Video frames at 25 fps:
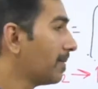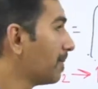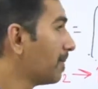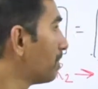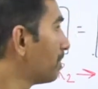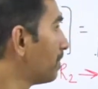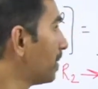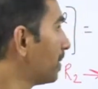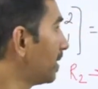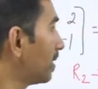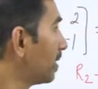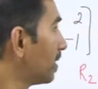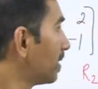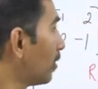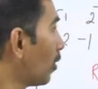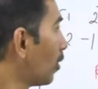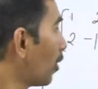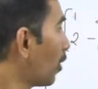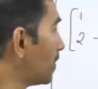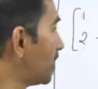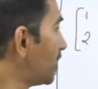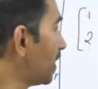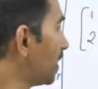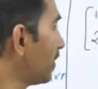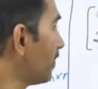But
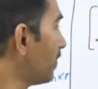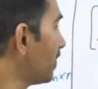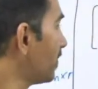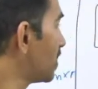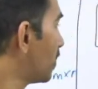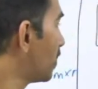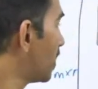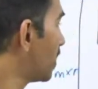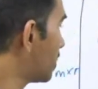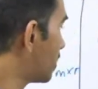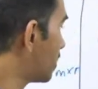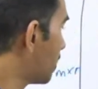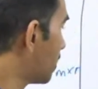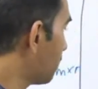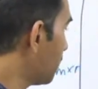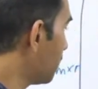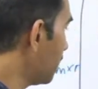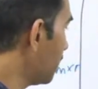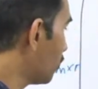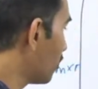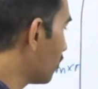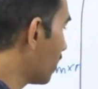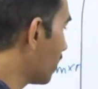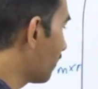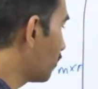objective is very simple.
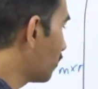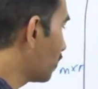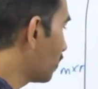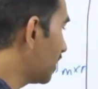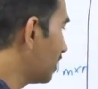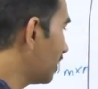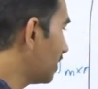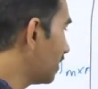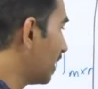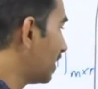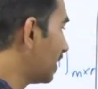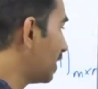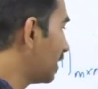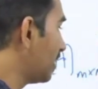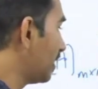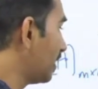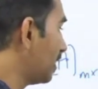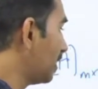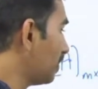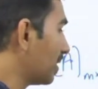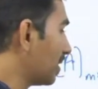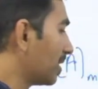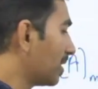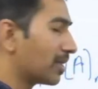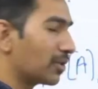You have to get the
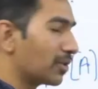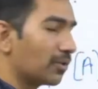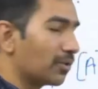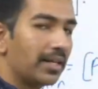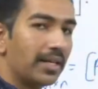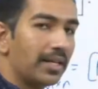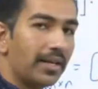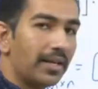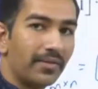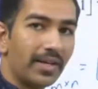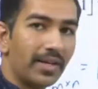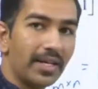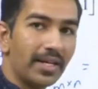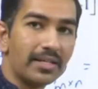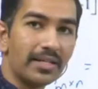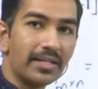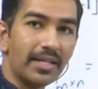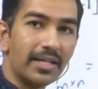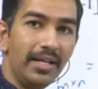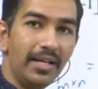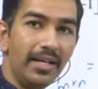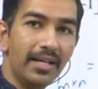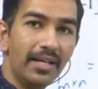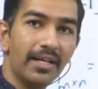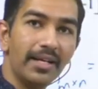identity matrix on the left hand
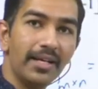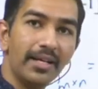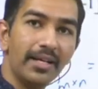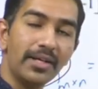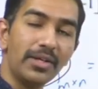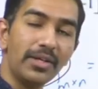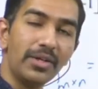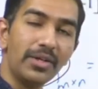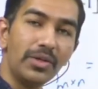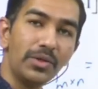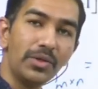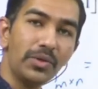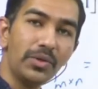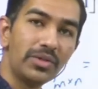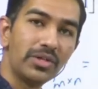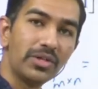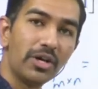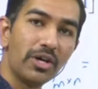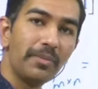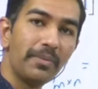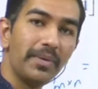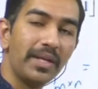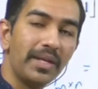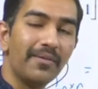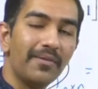side. Use
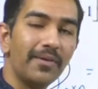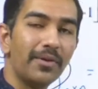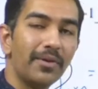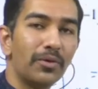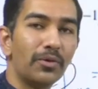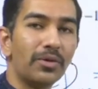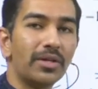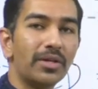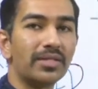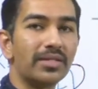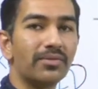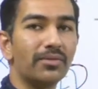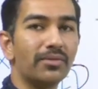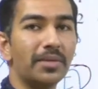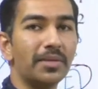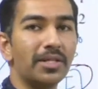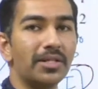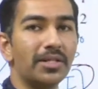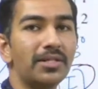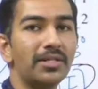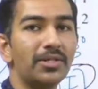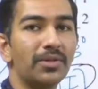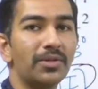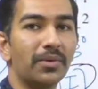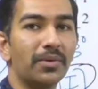how many ever row
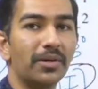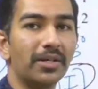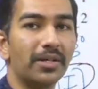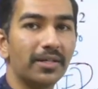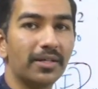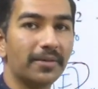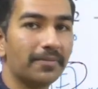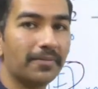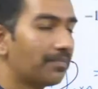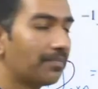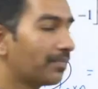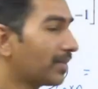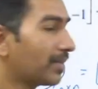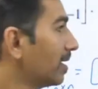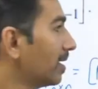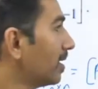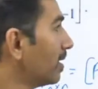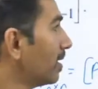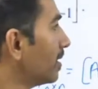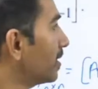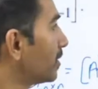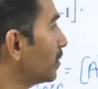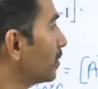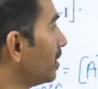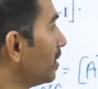transformations you want.
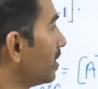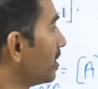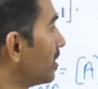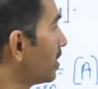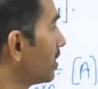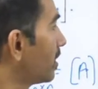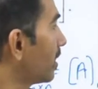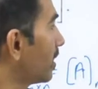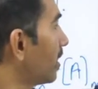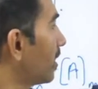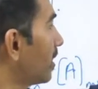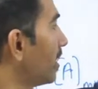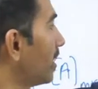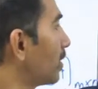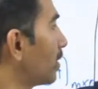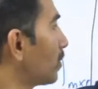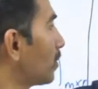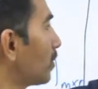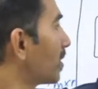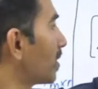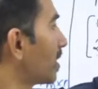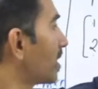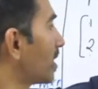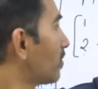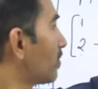So this is the correct
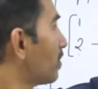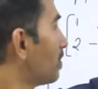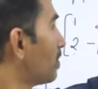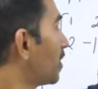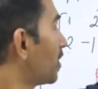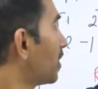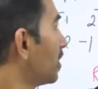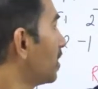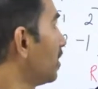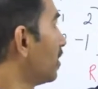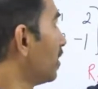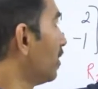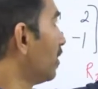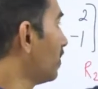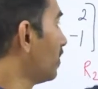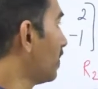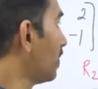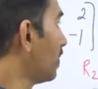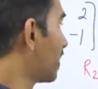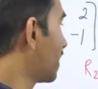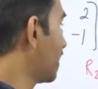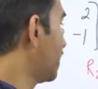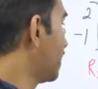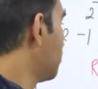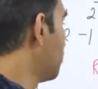row transformation. Now we
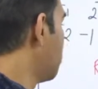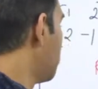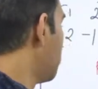will write the